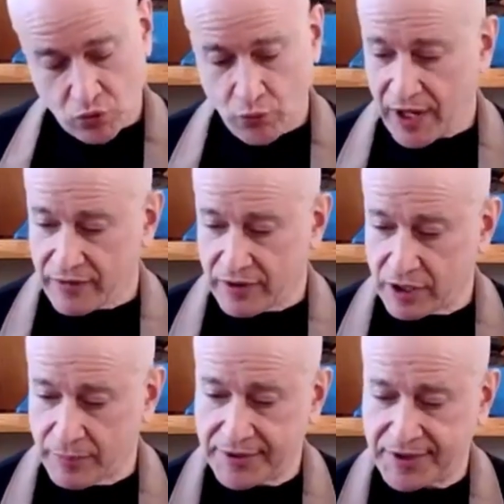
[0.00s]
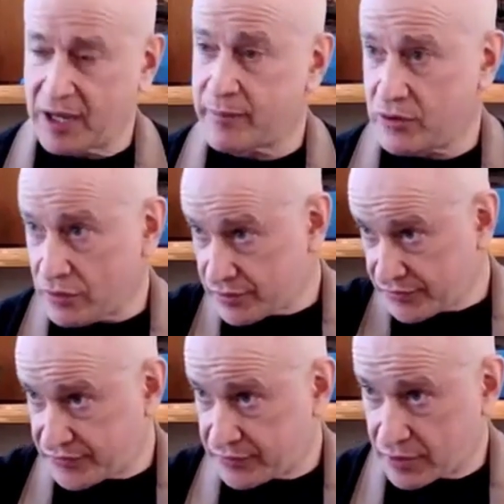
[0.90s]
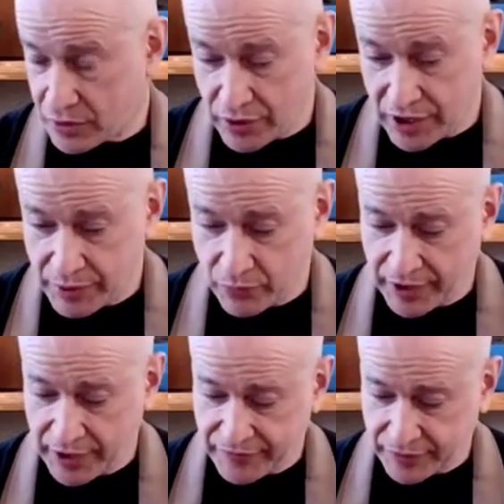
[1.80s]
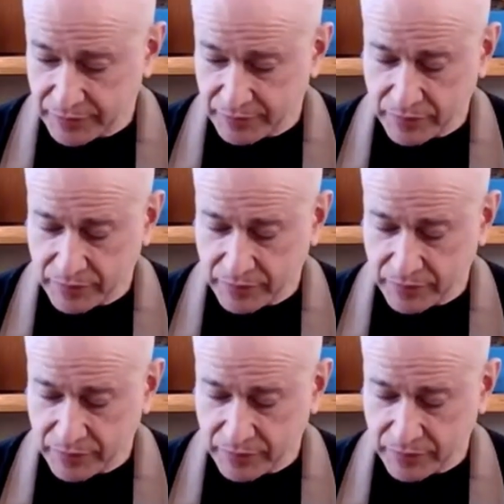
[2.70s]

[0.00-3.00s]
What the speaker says: we have a little bit of time. I know there's quite a bit we have to